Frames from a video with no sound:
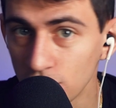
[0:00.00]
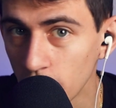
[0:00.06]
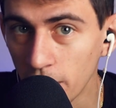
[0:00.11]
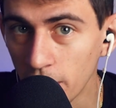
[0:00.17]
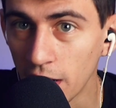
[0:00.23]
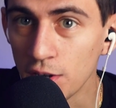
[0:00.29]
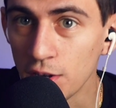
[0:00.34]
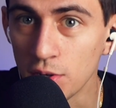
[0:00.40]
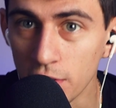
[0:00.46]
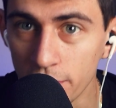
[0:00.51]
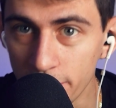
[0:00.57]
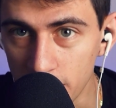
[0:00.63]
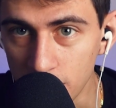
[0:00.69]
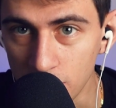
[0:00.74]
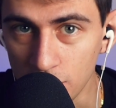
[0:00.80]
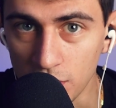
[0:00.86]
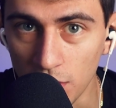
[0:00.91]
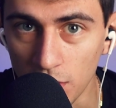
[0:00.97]
all about how you
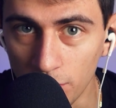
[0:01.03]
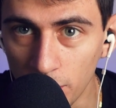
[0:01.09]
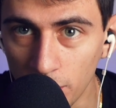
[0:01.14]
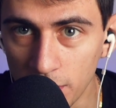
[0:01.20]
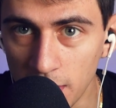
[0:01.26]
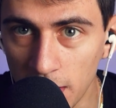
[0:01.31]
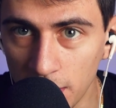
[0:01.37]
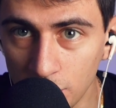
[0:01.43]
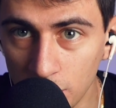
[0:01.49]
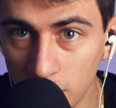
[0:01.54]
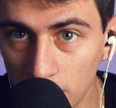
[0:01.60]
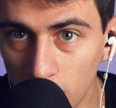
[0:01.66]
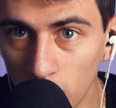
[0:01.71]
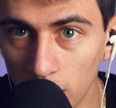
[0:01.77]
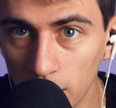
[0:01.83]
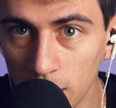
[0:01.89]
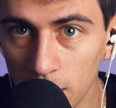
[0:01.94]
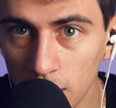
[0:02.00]
convince yourself what's actually
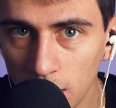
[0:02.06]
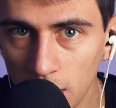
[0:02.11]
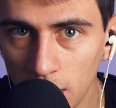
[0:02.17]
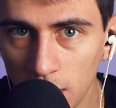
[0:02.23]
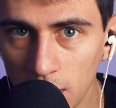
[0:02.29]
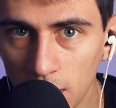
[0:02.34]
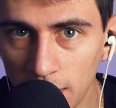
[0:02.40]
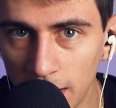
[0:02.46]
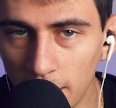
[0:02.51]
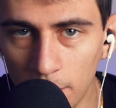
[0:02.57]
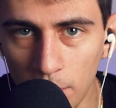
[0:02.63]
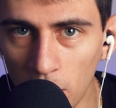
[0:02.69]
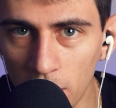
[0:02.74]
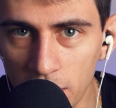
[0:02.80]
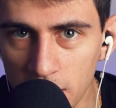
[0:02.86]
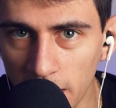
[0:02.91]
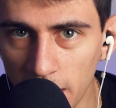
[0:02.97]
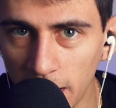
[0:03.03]
important. That part
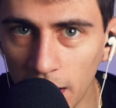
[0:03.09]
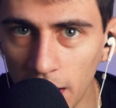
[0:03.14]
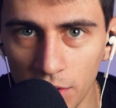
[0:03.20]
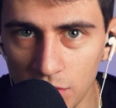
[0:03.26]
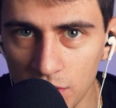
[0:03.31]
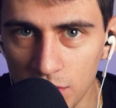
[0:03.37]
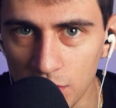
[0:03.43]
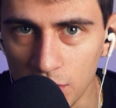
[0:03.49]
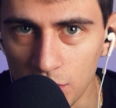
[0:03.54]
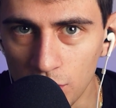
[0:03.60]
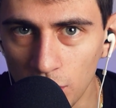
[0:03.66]
of psychology is just